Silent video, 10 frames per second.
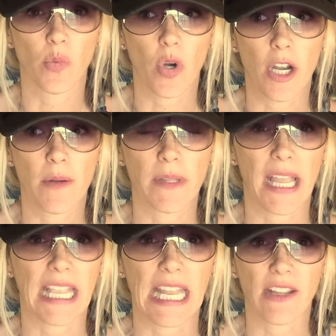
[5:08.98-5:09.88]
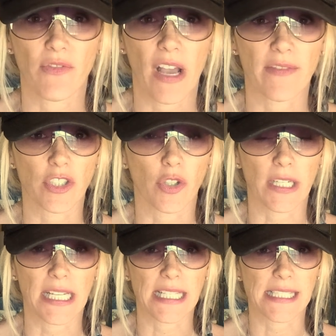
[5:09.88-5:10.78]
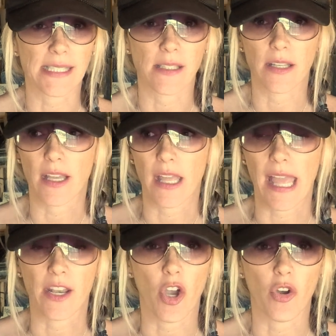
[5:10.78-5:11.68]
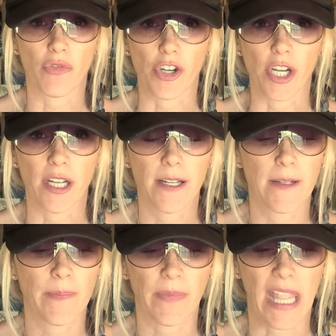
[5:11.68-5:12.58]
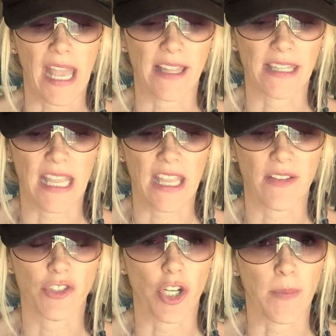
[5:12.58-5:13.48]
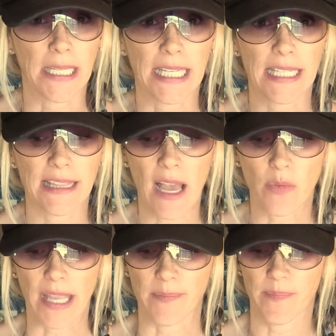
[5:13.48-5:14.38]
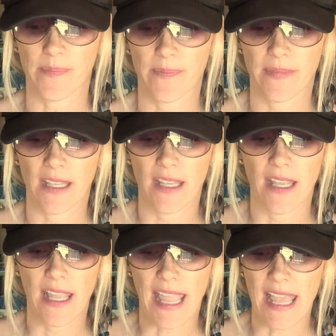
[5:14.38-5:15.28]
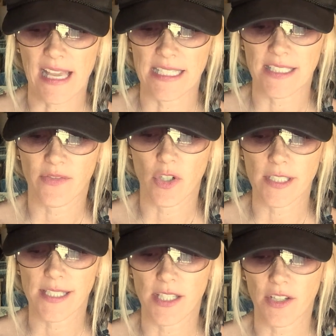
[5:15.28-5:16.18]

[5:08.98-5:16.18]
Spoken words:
warm, like 85 degrees and over, and they've germinated that way. And of course you